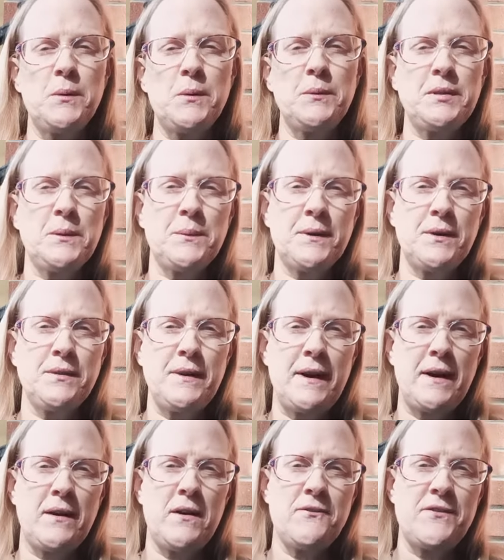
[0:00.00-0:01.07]
with the world
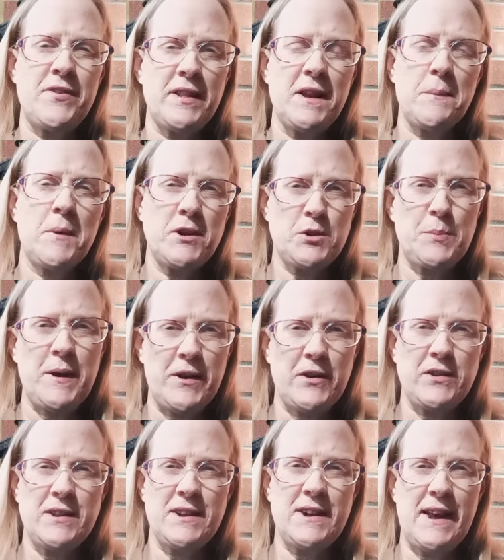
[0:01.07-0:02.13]
now. I'm feeling much better
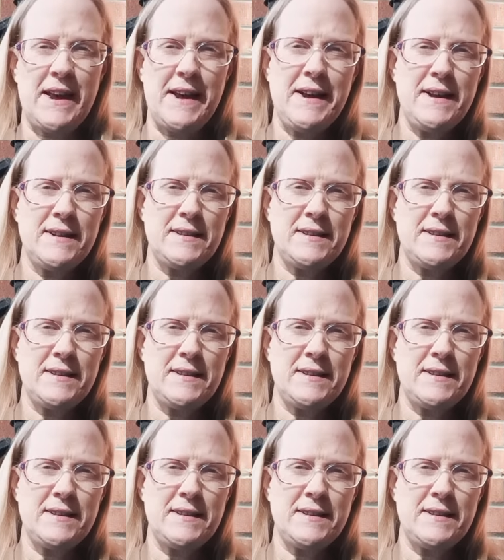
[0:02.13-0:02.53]
today.